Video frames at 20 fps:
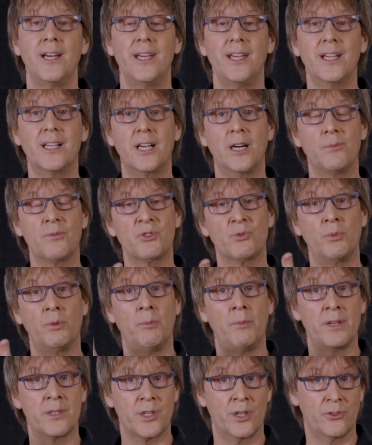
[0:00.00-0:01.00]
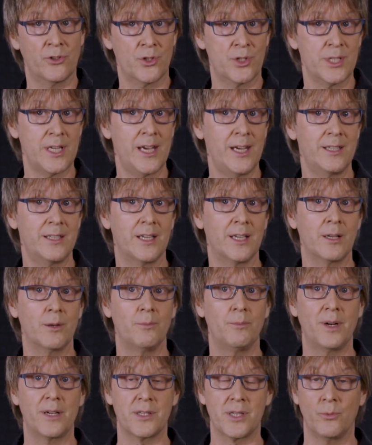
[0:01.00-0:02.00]
It comes from a misunderstanding
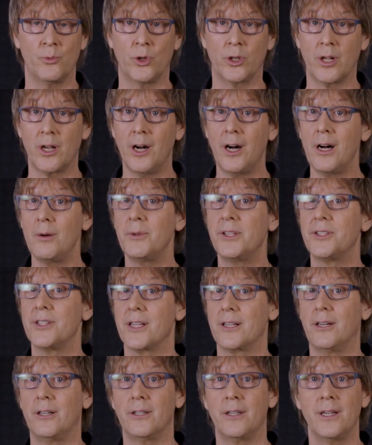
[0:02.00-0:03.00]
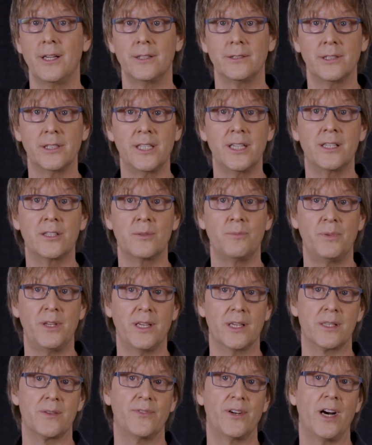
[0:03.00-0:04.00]
by someone commenting on leaked
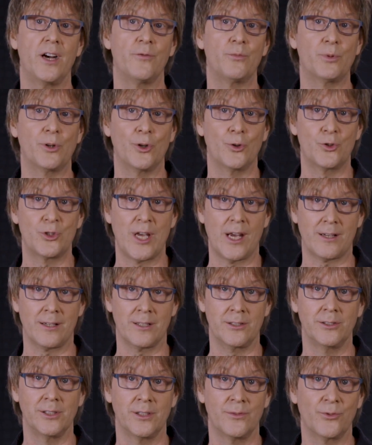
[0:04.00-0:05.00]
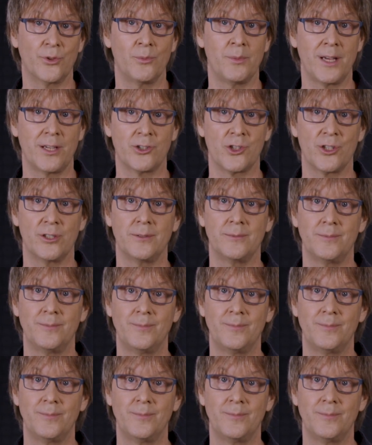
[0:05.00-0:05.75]
PS5 Pro technical information.